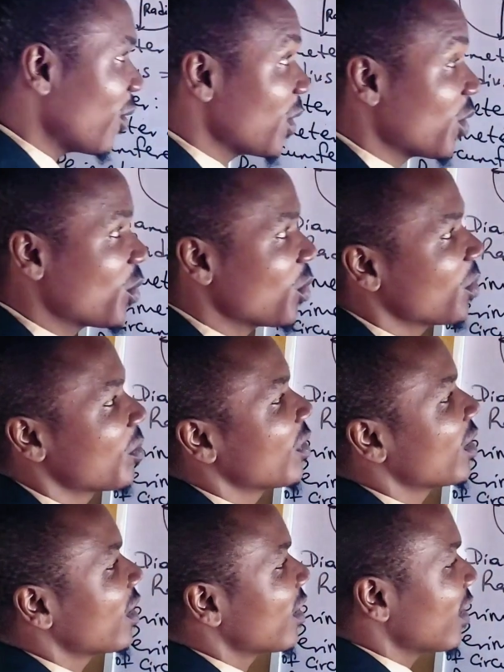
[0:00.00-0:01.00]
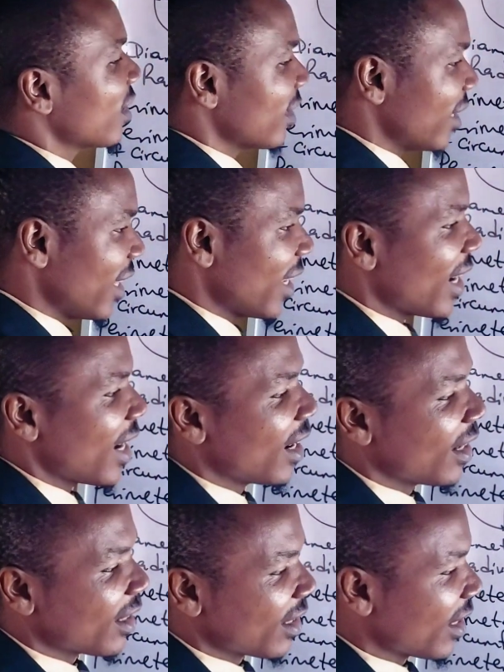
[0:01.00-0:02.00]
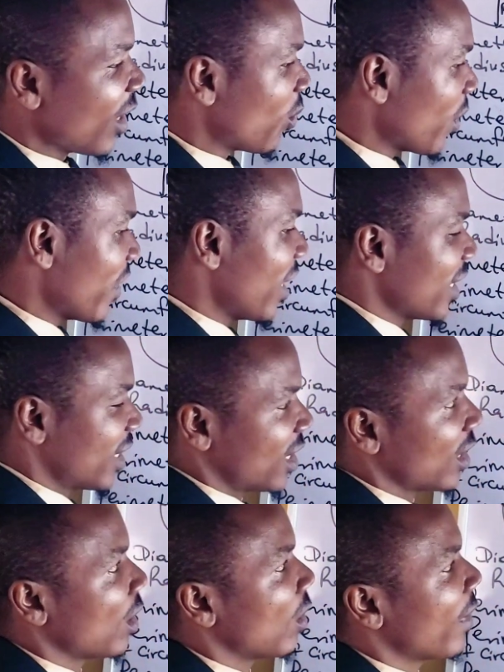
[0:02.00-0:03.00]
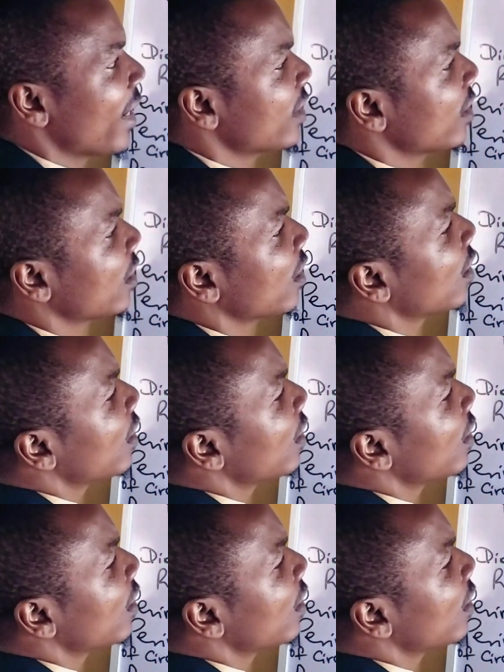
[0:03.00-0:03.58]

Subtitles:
of the two, they are equivalent. All right.